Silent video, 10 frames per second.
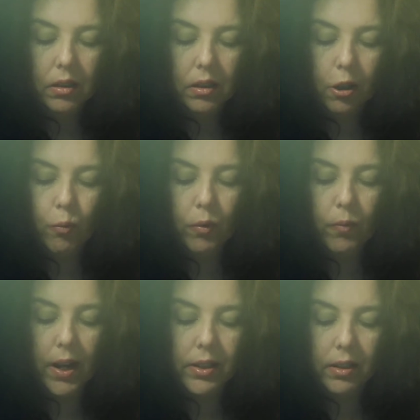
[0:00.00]
You've
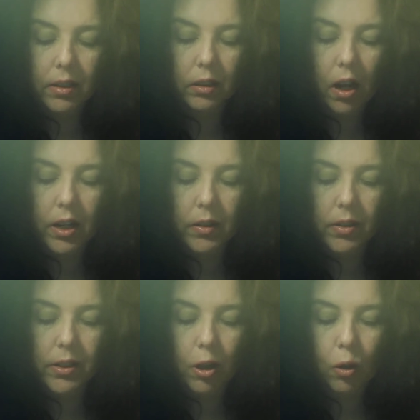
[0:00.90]
invested a lot in
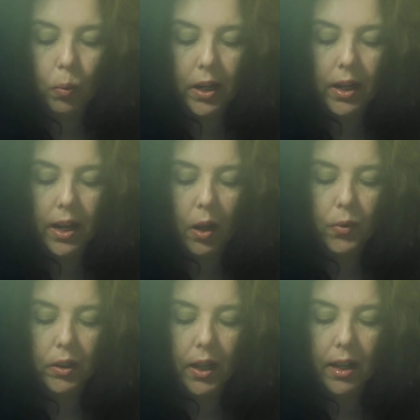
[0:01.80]
this already. I
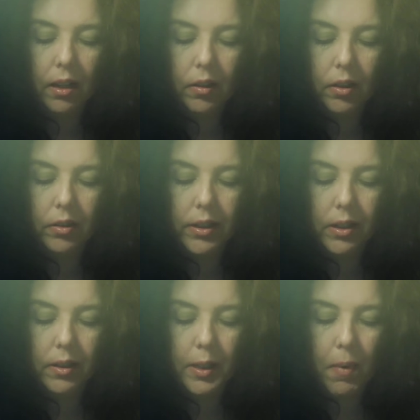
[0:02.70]
feel like
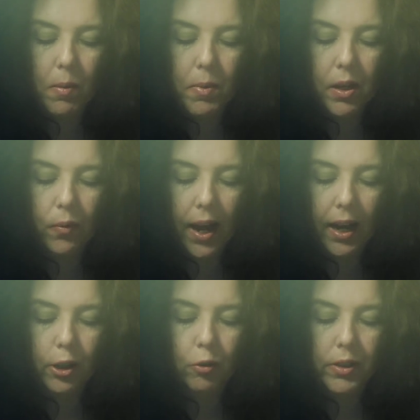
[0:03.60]
distance may be a
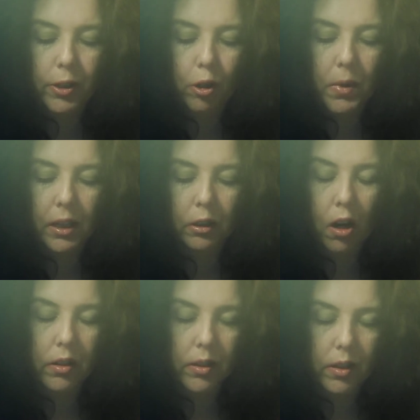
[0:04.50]
factor. This could be a
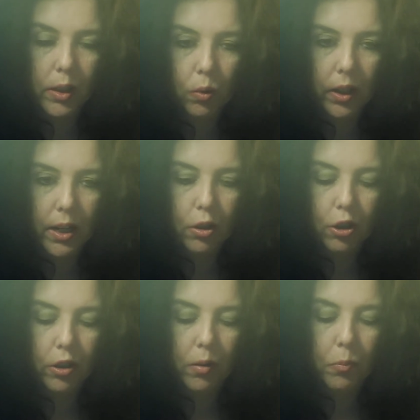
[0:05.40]
long distance
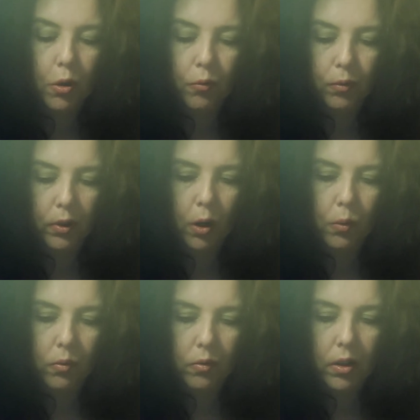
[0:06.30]
relationship. You've
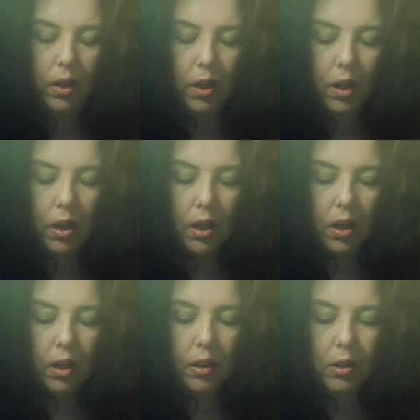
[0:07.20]
flown
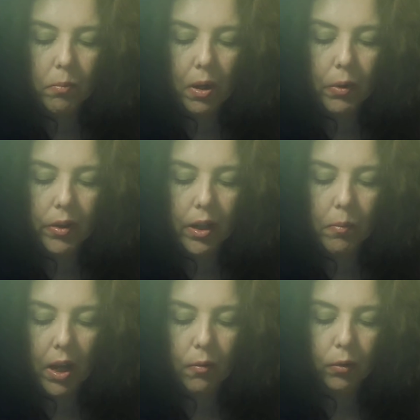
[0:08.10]
to be with them.
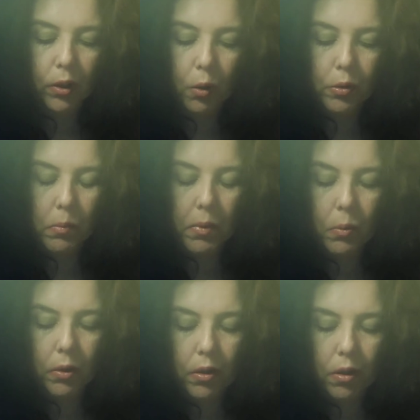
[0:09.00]
They've flown to be
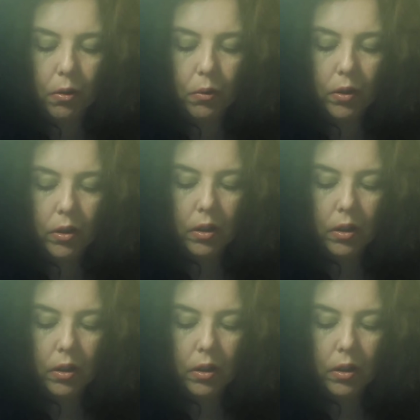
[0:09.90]
with you.